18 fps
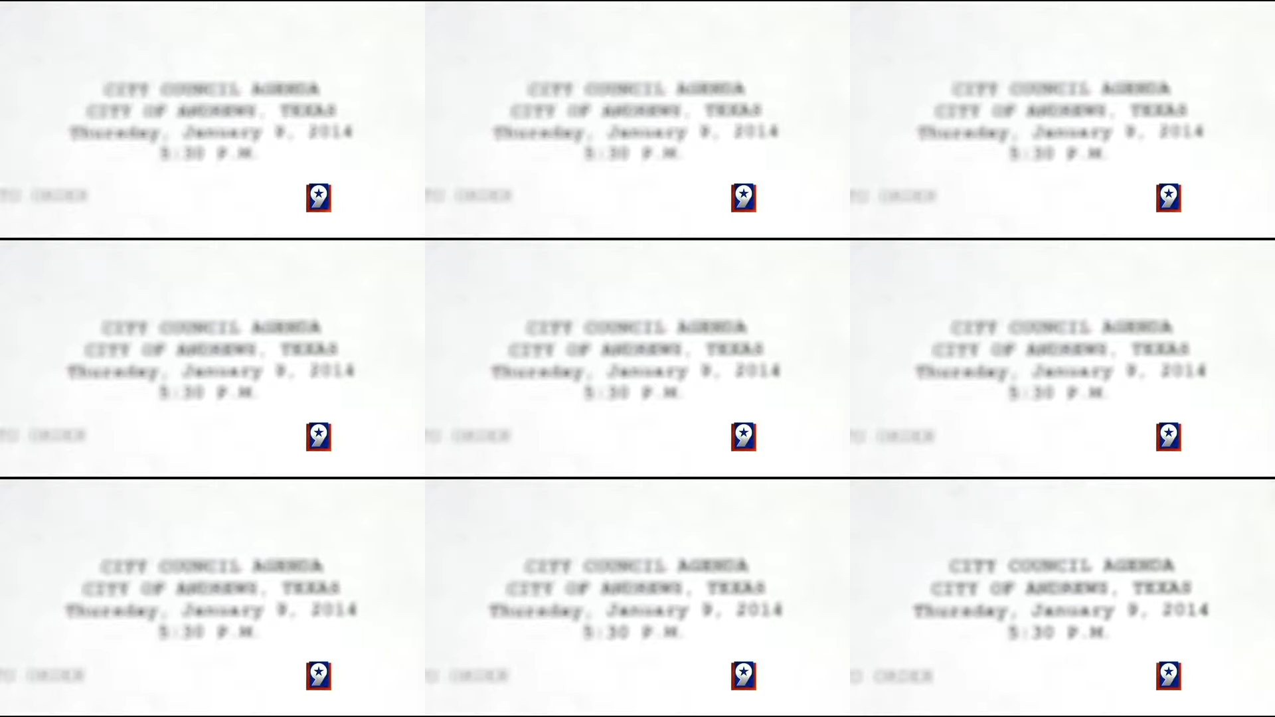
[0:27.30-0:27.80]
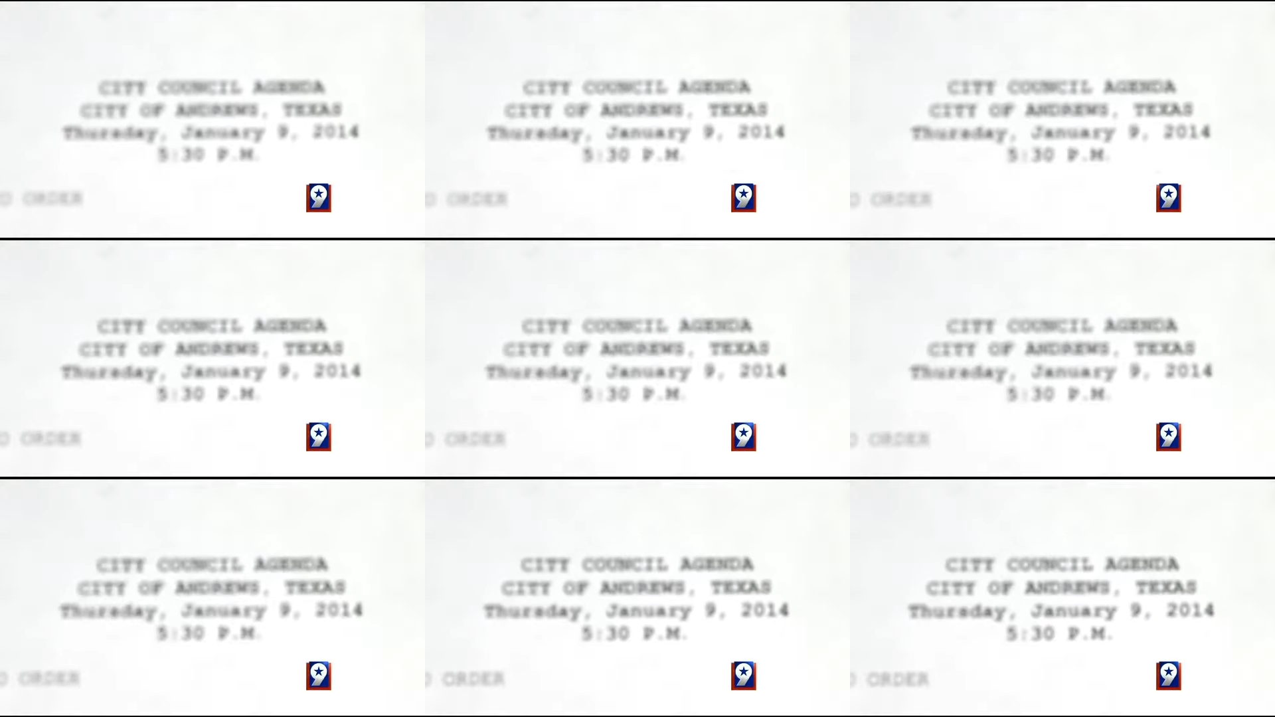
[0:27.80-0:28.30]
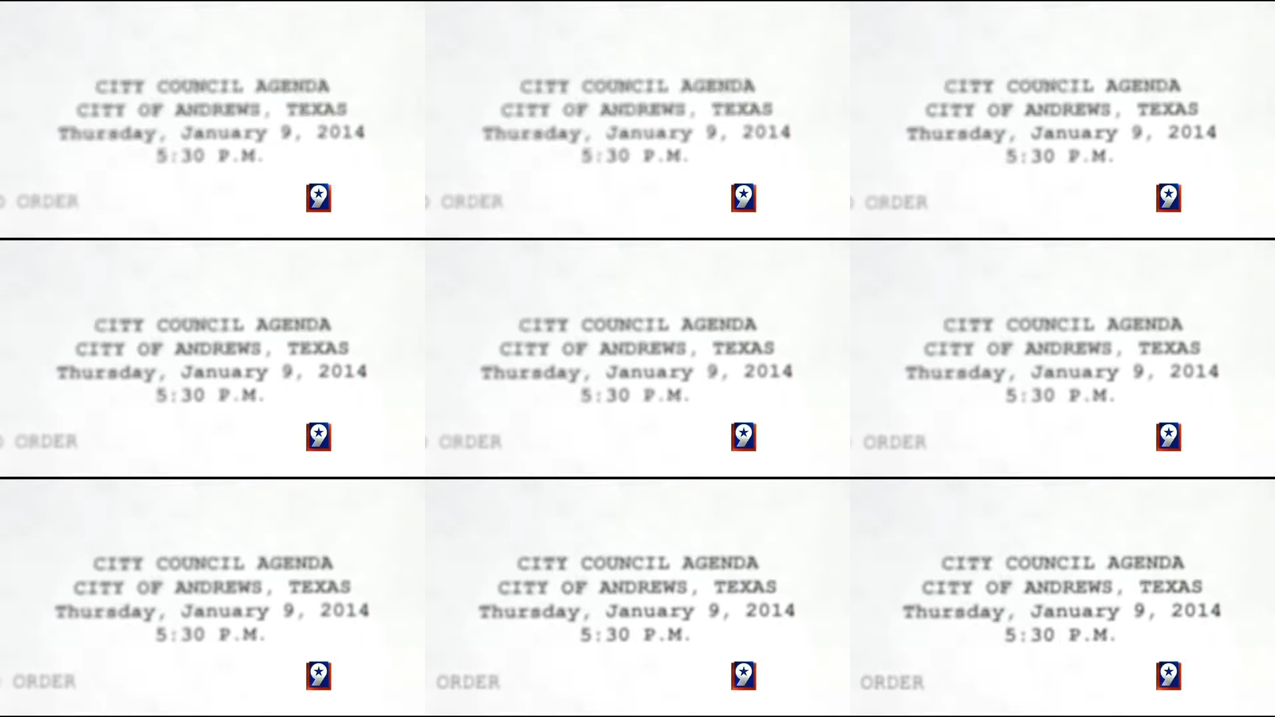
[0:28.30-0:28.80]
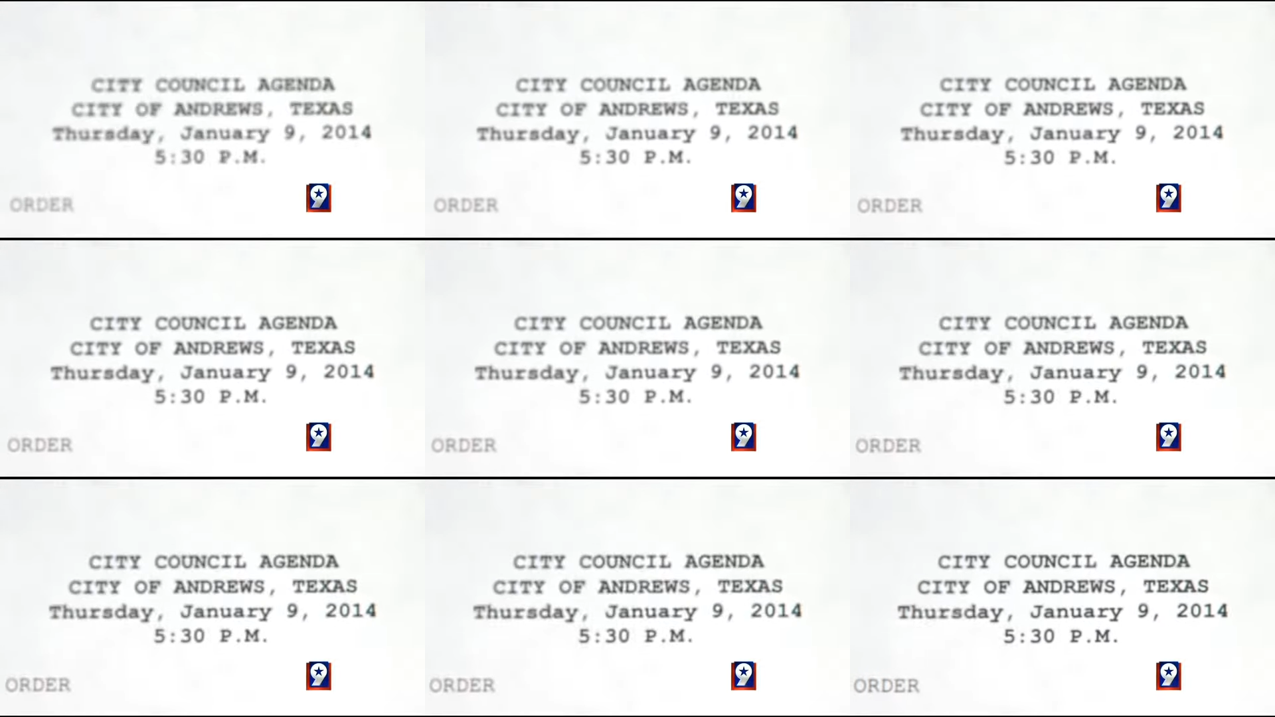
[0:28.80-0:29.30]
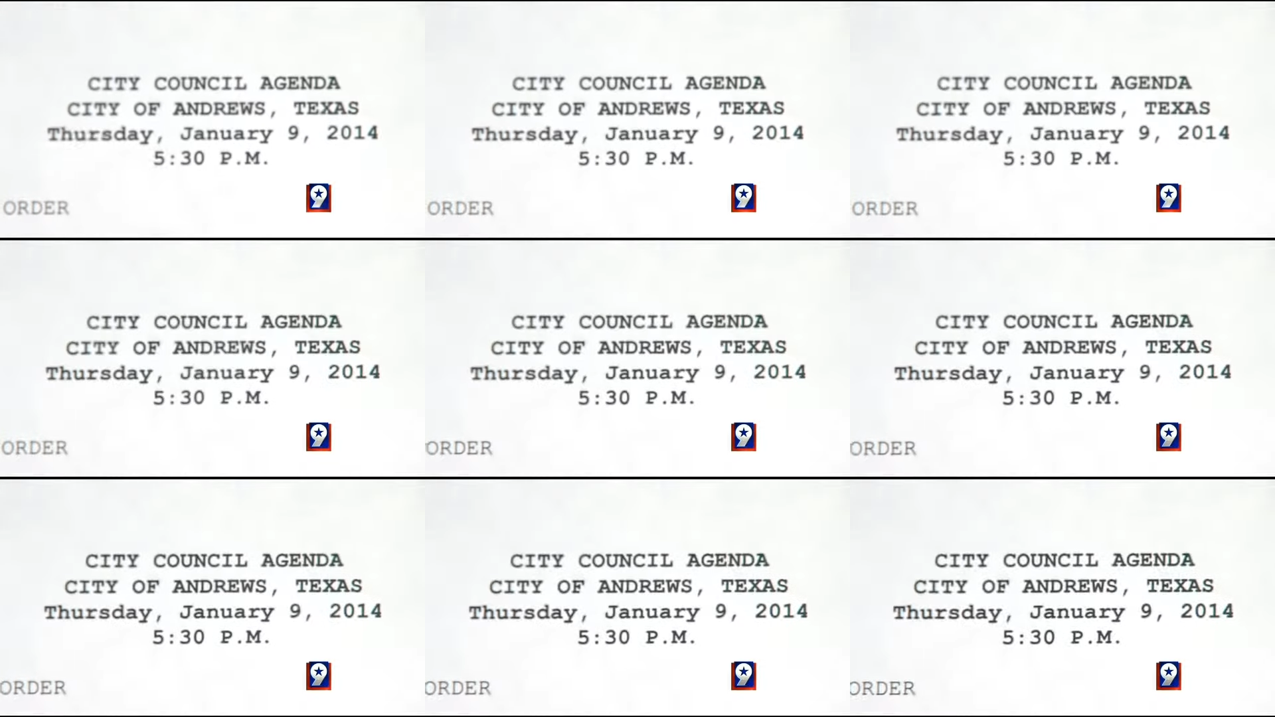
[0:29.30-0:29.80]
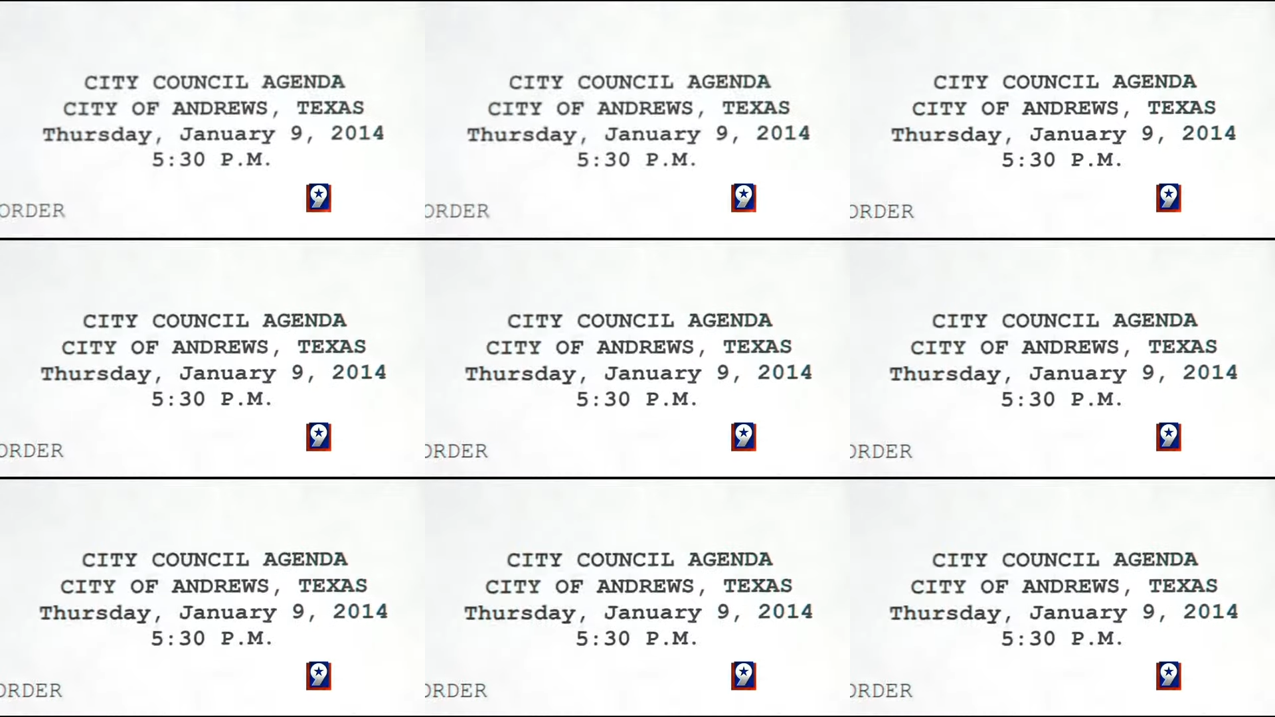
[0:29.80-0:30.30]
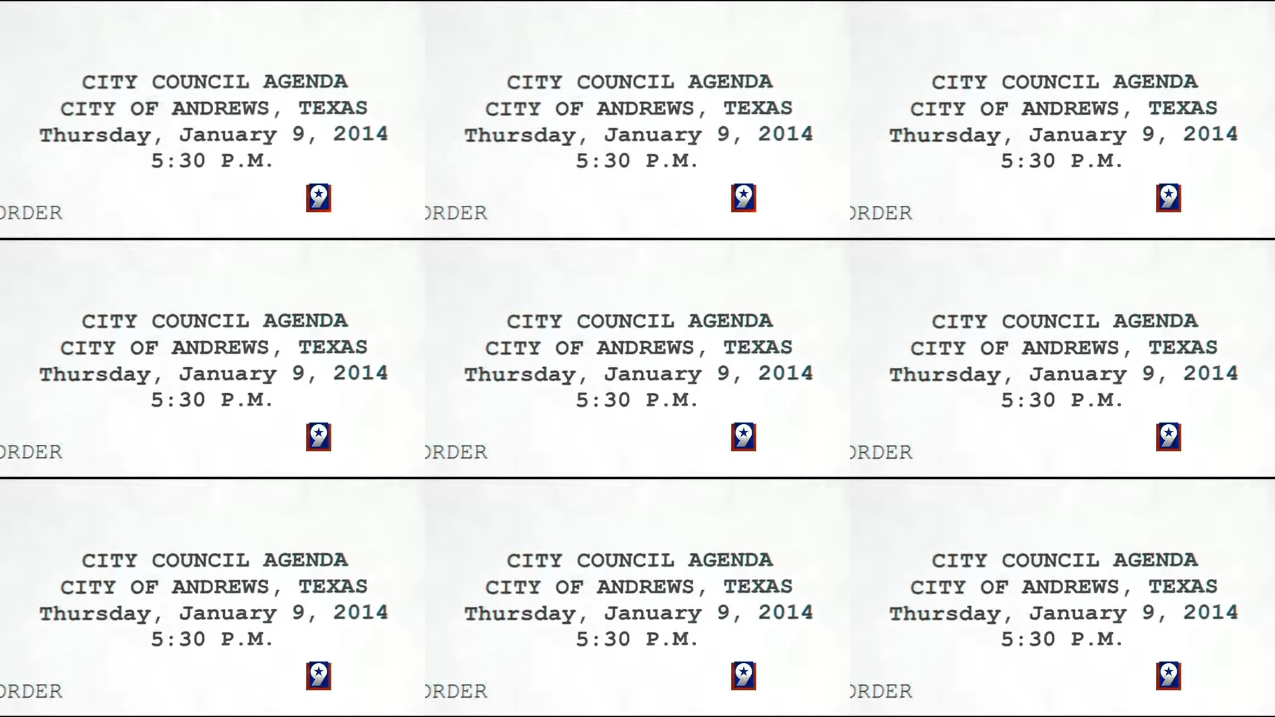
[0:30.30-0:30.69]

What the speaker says: [unreadable: no face in view]